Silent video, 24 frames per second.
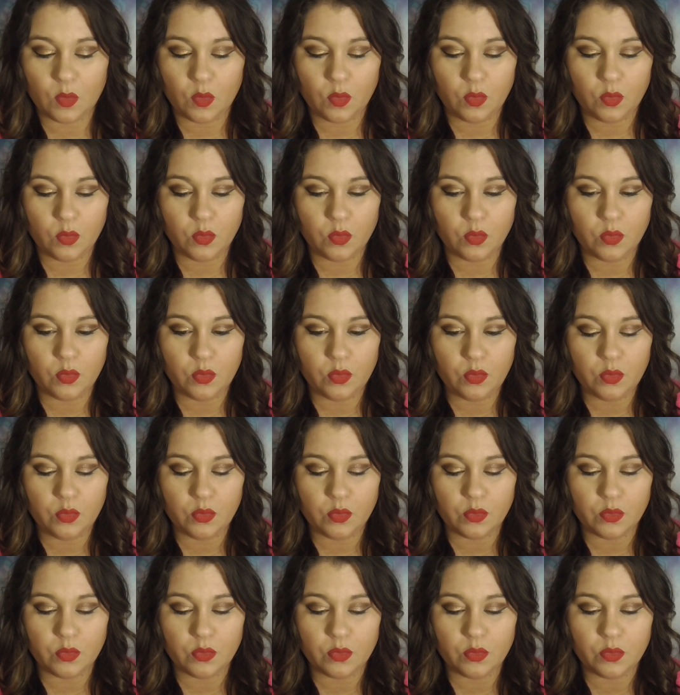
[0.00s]

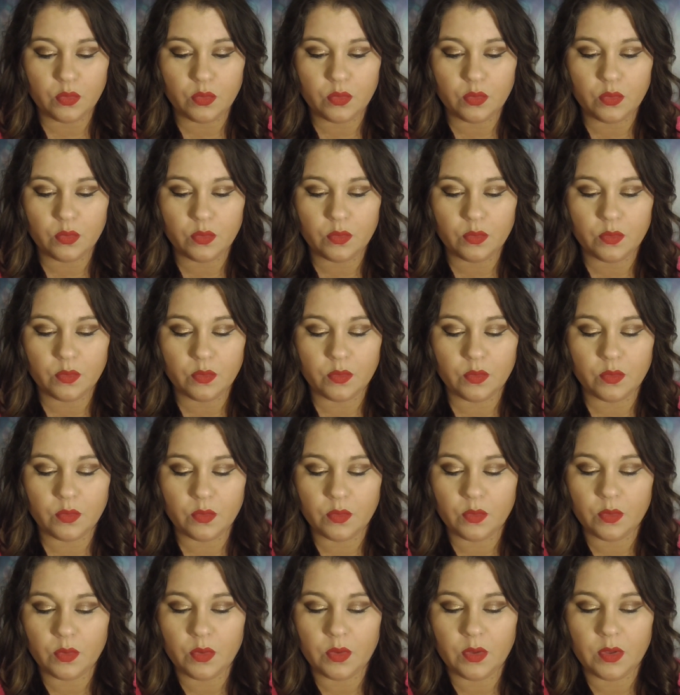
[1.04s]
Oh.
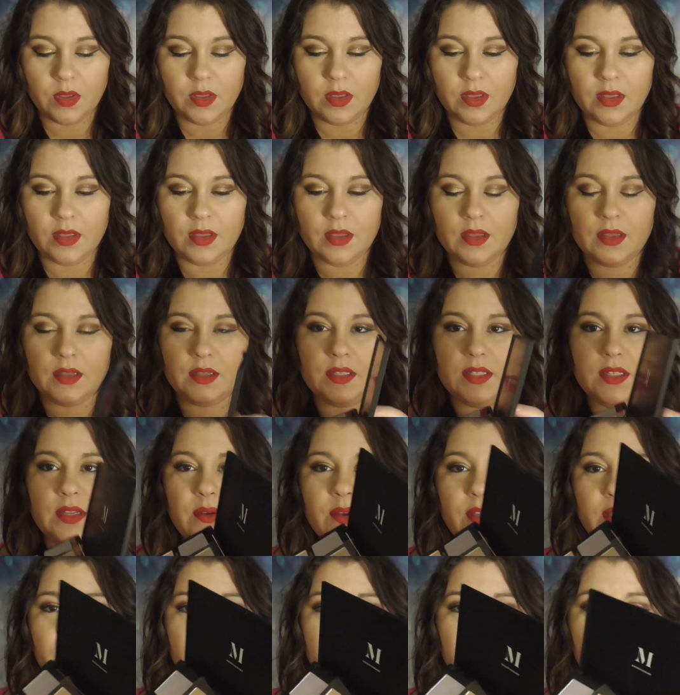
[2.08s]

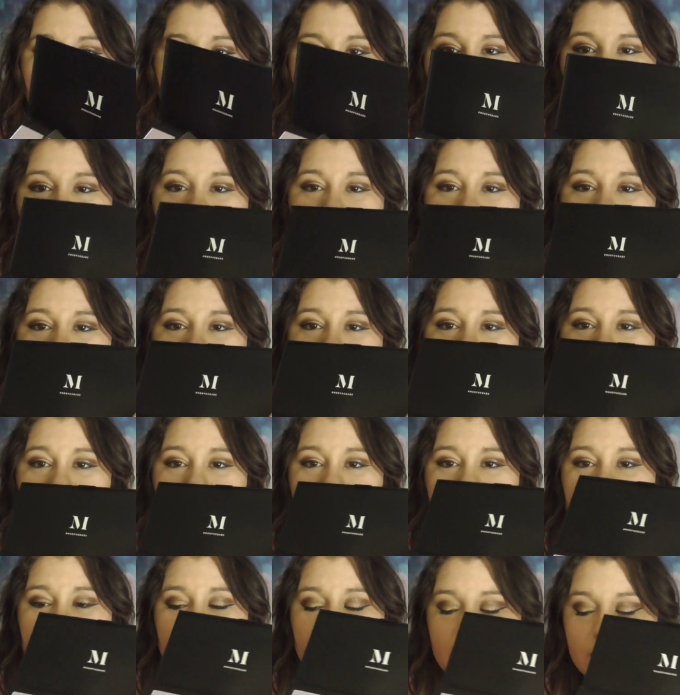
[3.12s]
So it has the
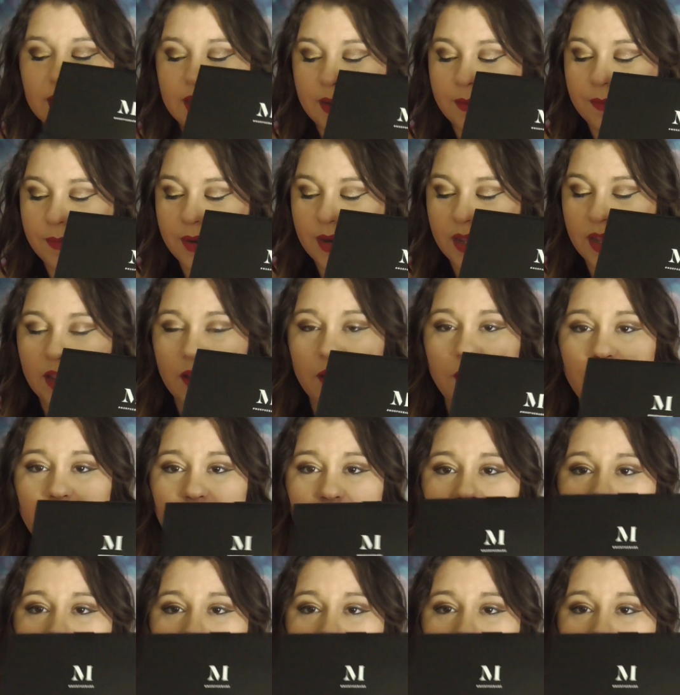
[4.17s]
plastic I'm going to get rid